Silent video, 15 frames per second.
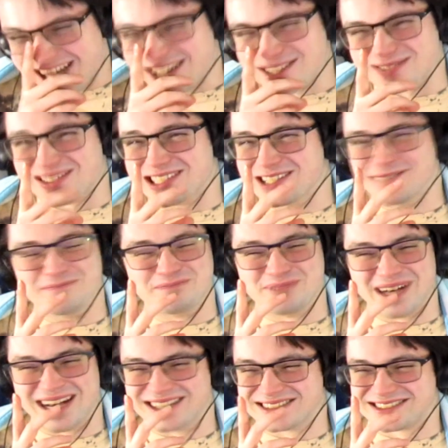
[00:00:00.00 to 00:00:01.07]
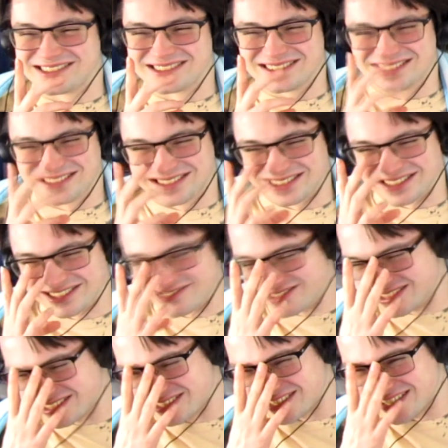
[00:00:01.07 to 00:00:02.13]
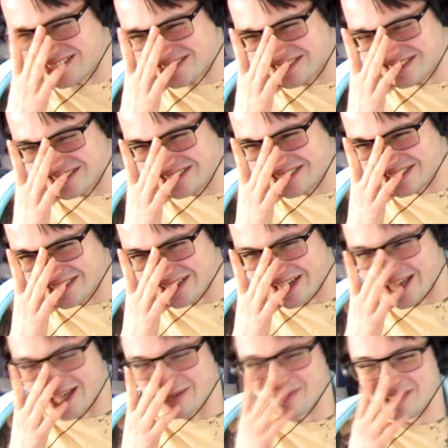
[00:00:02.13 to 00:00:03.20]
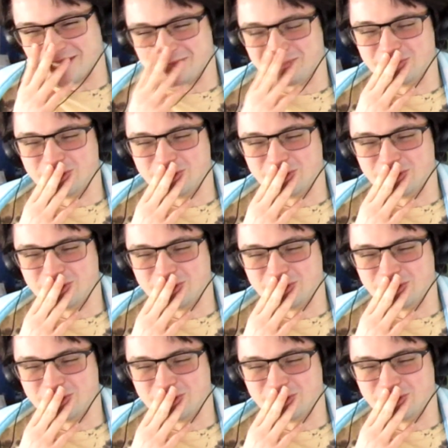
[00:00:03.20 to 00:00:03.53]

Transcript: That's one of the best sequences I've seen in an animated